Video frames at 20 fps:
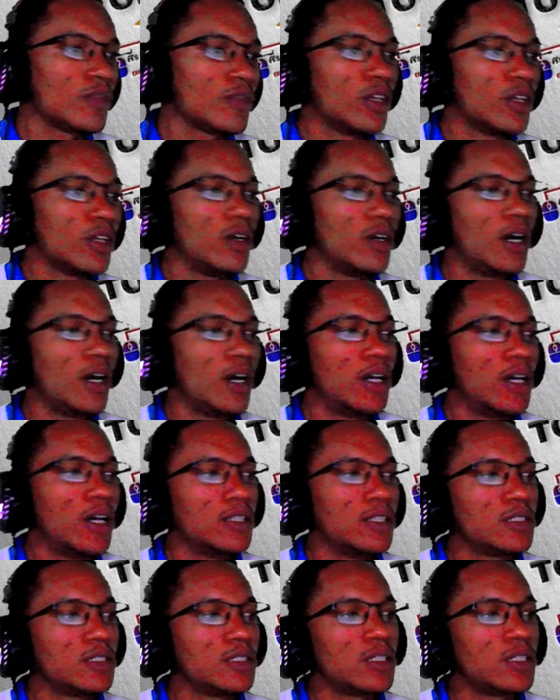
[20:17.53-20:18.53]
as
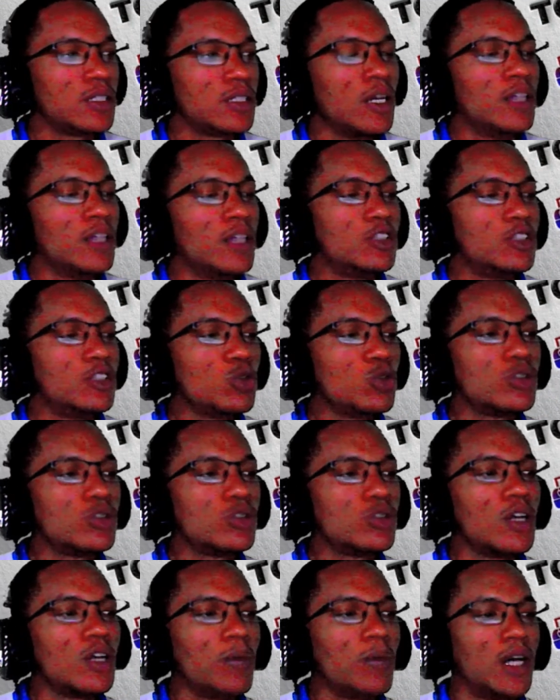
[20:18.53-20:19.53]
the total
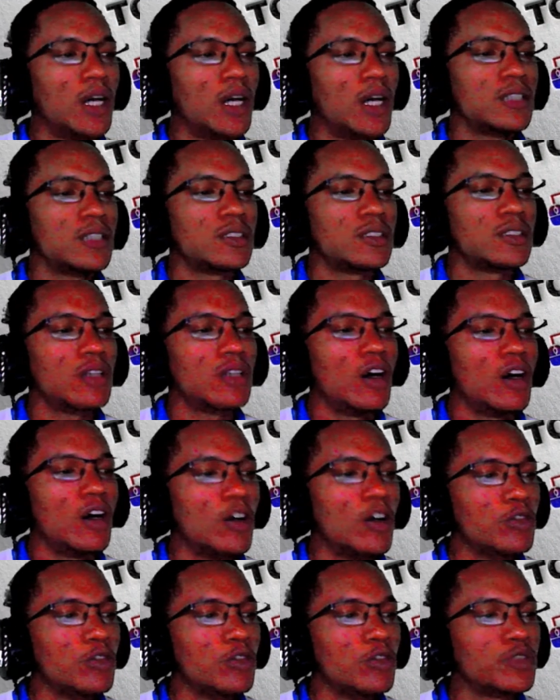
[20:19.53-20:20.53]
mass of
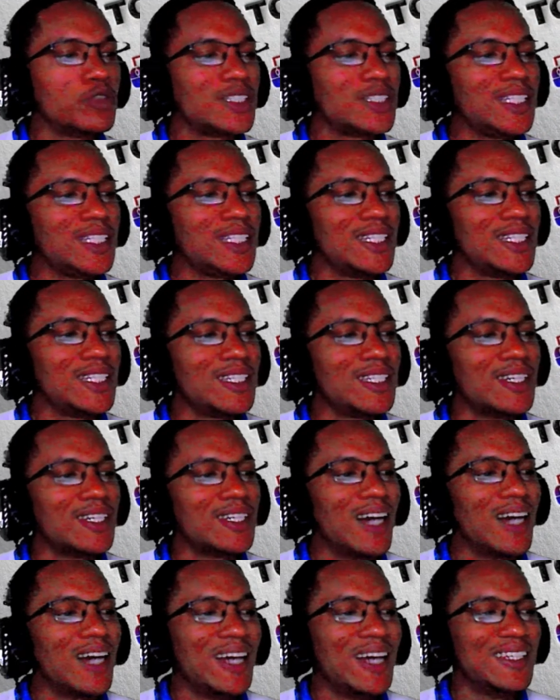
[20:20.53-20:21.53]
C
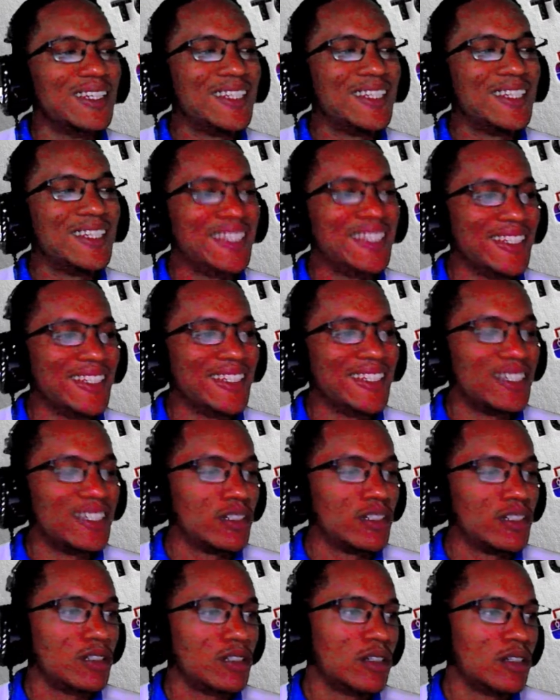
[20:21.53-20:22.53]
and D.
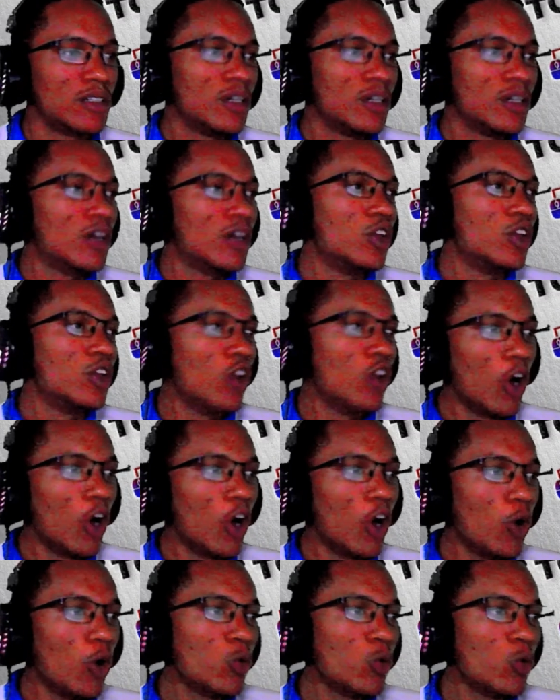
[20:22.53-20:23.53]
Now
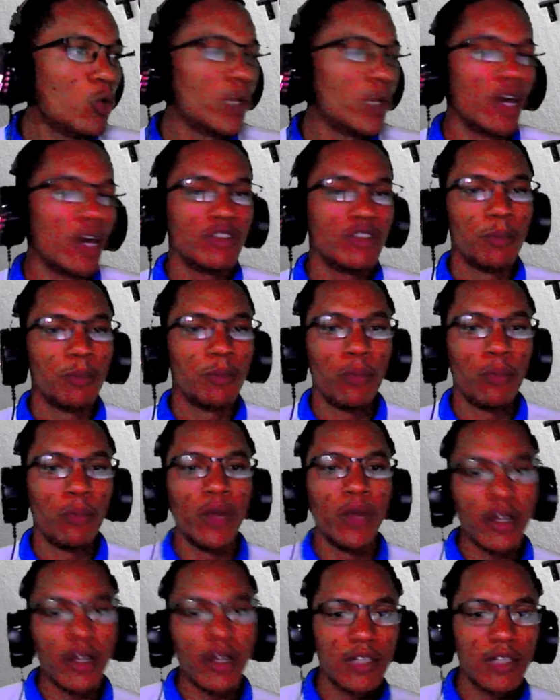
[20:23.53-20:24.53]
we have to break
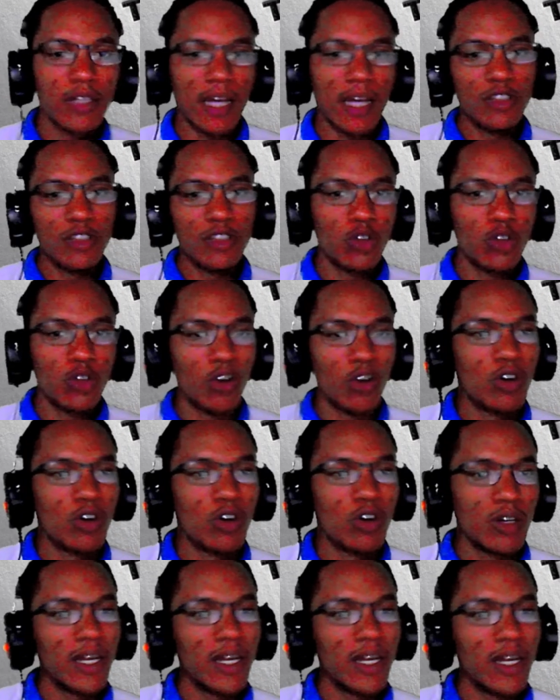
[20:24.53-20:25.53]
that down
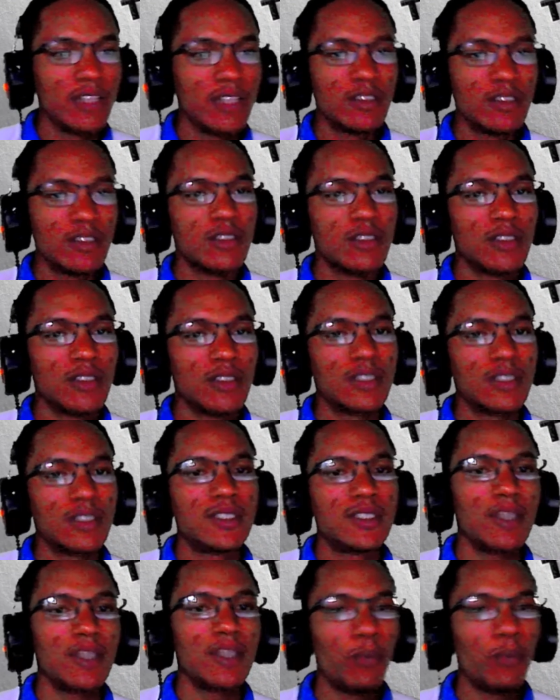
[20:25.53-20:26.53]
into
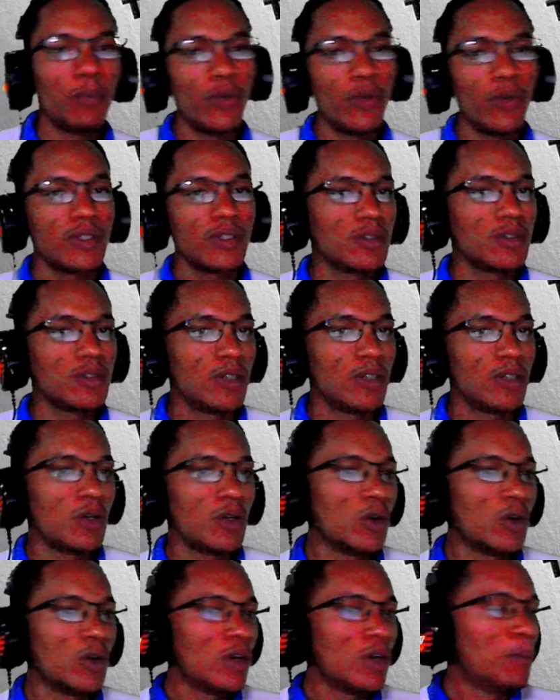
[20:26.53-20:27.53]
separate
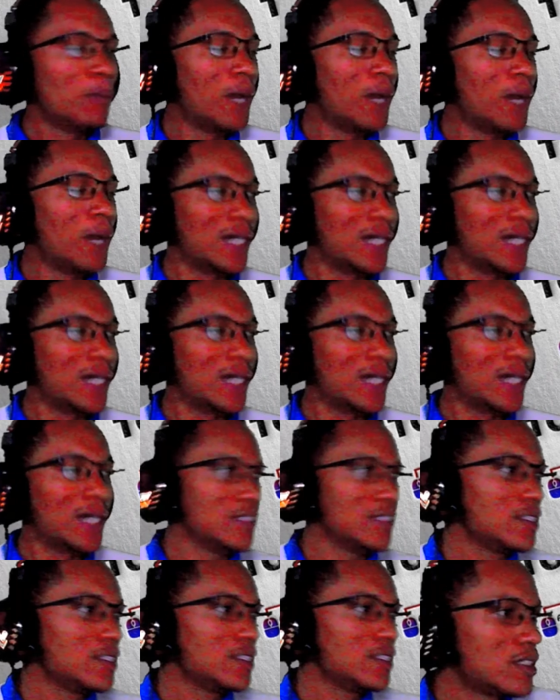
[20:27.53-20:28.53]

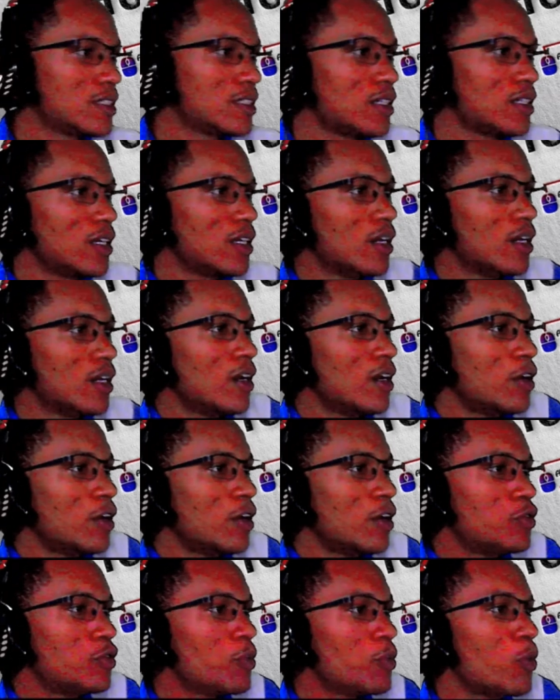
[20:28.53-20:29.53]
masses for
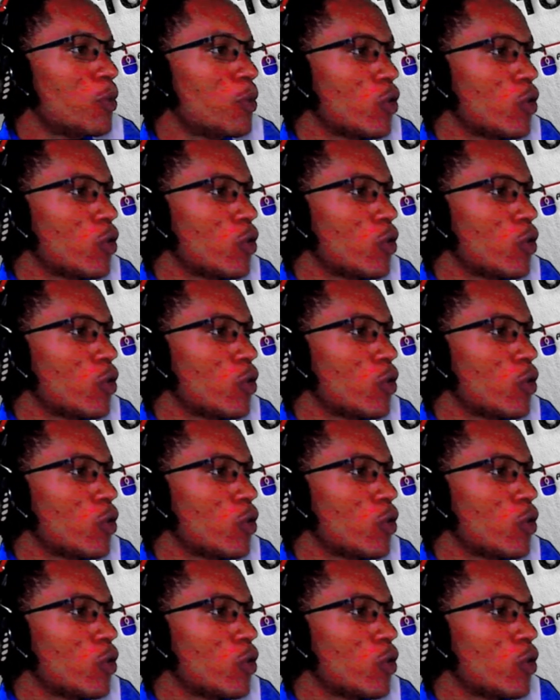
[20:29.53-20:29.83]
both